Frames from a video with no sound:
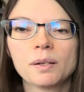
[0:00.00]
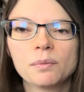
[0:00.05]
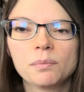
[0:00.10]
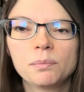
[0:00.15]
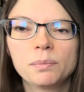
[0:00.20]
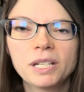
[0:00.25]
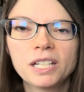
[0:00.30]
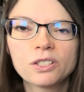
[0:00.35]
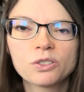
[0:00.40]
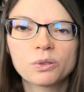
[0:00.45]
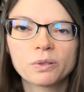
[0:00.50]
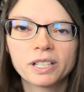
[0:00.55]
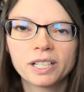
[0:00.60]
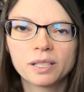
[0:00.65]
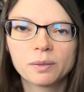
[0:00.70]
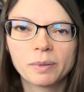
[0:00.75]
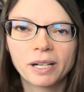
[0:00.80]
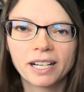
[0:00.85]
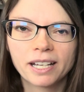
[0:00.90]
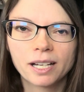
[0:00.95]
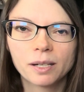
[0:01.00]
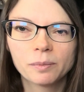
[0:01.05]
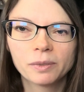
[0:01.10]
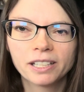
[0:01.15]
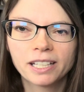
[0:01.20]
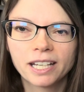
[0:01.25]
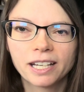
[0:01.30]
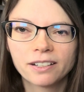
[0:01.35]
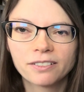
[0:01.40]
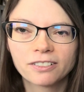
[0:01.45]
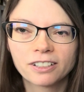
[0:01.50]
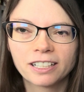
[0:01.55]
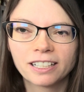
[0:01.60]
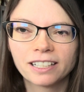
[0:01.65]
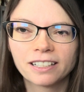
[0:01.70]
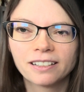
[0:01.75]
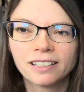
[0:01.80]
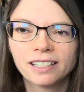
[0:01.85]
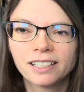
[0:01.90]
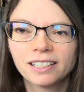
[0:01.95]
Beach Read by Emily
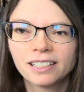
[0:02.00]
Henry.